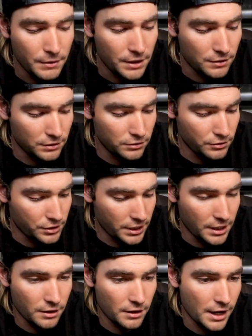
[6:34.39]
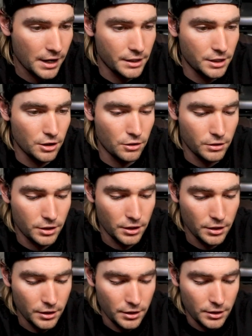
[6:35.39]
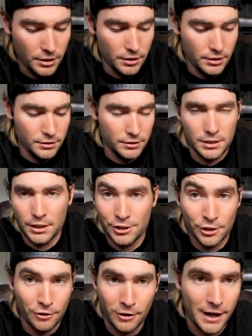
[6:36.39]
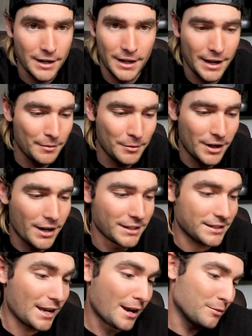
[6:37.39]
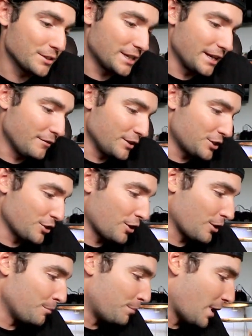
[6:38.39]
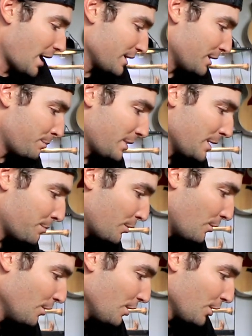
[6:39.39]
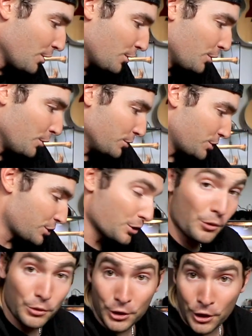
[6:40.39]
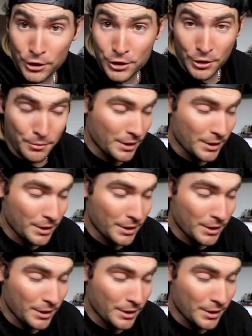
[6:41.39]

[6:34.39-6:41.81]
We don't lose you here, egg yolk. Such a great name, guys. That was given to her by the people who sold her to